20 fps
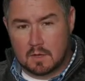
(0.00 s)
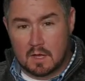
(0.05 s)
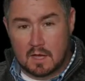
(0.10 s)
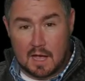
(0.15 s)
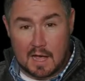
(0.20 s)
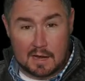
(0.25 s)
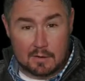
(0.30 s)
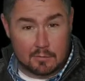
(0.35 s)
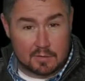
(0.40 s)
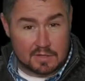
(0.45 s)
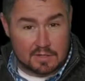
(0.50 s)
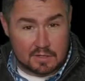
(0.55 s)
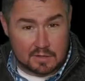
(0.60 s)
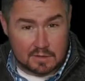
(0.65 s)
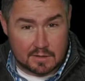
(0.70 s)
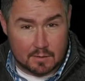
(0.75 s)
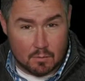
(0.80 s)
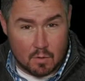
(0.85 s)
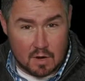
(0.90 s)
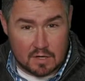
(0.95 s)
I
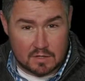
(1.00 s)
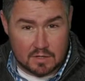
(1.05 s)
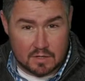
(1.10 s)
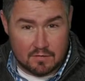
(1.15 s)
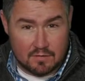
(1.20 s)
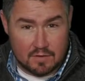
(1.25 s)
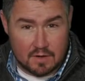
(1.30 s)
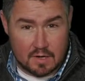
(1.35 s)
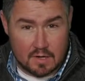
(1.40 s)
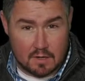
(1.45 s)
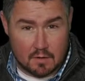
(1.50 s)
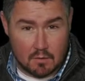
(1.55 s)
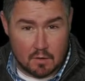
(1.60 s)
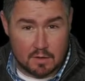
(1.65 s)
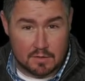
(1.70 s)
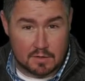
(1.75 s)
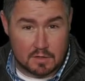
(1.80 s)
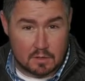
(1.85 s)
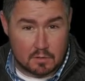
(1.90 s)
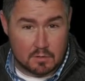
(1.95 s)
recently watched a video
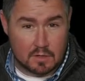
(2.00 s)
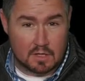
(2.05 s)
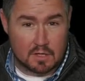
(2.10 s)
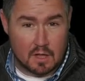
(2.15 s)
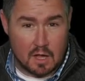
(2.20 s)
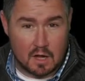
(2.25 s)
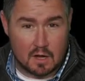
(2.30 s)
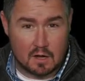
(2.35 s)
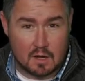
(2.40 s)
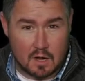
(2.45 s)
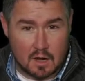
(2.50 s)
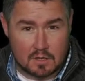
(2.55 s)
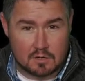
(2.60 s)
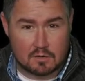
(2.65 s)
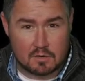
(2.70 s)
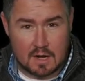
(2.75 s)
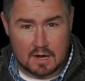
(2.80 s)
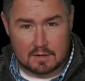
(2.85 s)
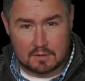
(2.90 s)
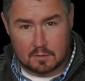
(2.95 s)
on the Unilock
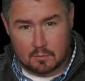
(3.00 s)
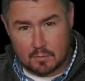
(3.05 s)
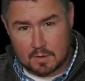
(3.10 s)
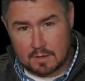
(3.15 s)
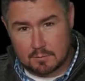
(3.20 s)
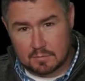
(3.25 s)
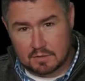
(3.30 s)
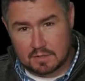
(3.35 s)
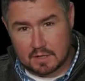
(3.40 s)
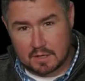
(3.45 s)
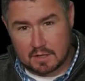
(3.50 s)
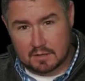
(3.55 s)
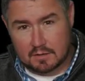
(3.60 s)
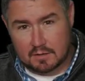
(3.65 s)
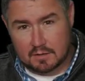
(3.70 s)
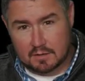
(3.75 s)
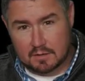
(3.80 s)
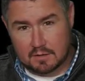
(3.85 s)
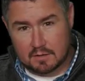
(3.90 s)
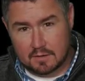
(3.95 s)
Contractor website
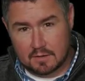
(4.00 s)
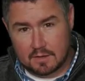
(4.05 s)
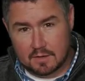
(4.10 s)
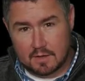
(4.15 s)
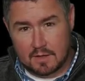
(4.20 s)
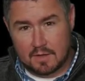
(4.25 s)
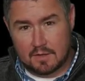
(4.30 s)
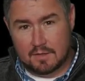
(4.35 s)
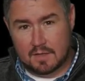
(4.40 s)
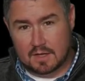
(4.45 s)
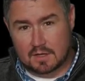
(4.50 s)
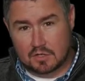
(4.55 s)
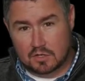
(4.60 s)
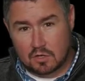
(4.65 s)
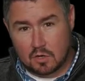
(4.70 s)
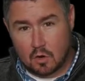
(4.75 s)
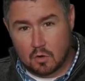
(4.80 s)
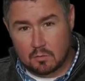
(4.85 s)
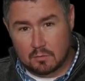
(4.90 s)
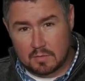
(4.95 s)
that
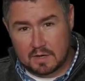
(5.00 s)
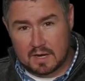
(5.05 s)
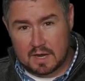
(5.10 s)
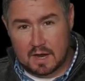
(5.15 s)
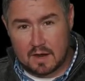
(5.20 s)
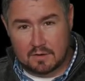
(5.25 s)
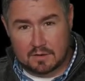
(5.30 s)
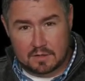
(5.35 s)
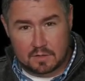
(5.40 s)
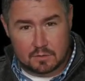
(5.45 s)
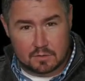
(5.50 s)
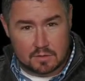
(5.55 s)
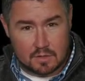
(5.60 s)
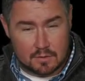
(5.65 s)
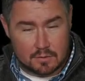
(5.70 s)
showed me how to use the